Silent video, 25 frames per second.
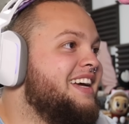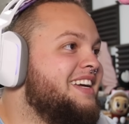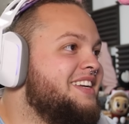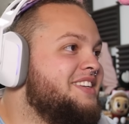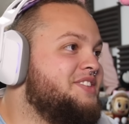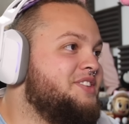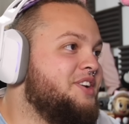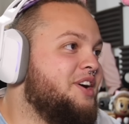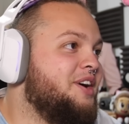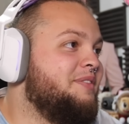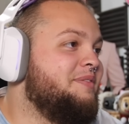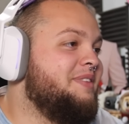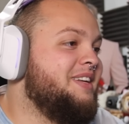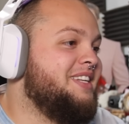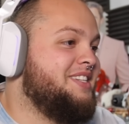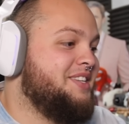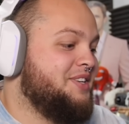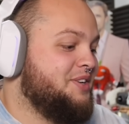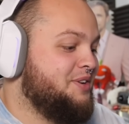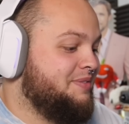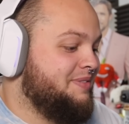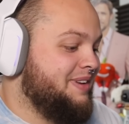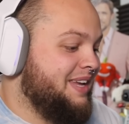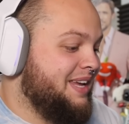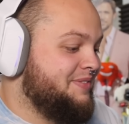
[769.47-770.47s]
Show me
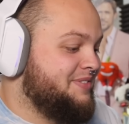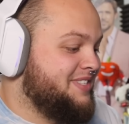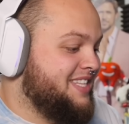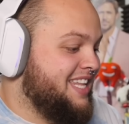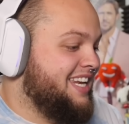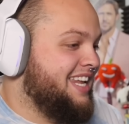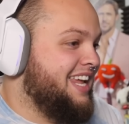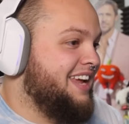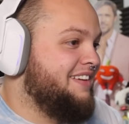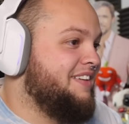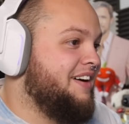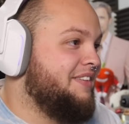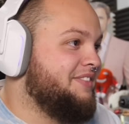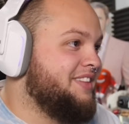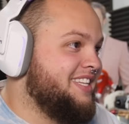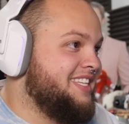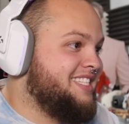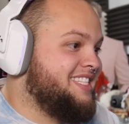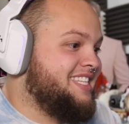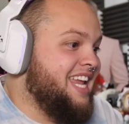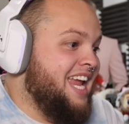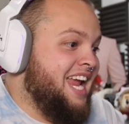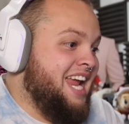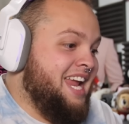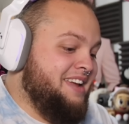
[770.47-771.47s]
two memes that give off the
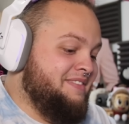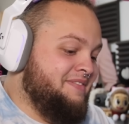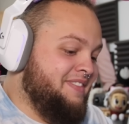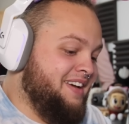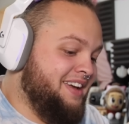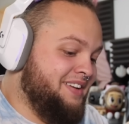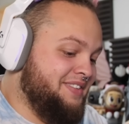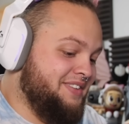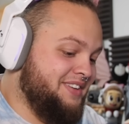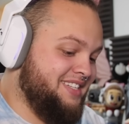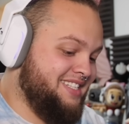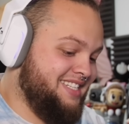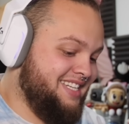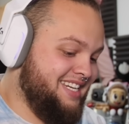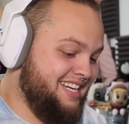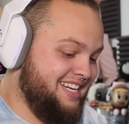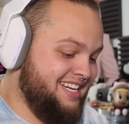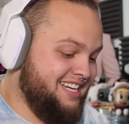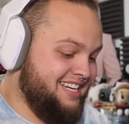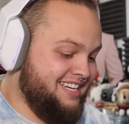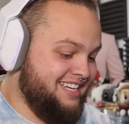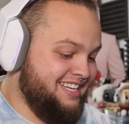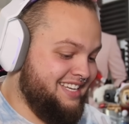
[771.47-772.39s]
same energy.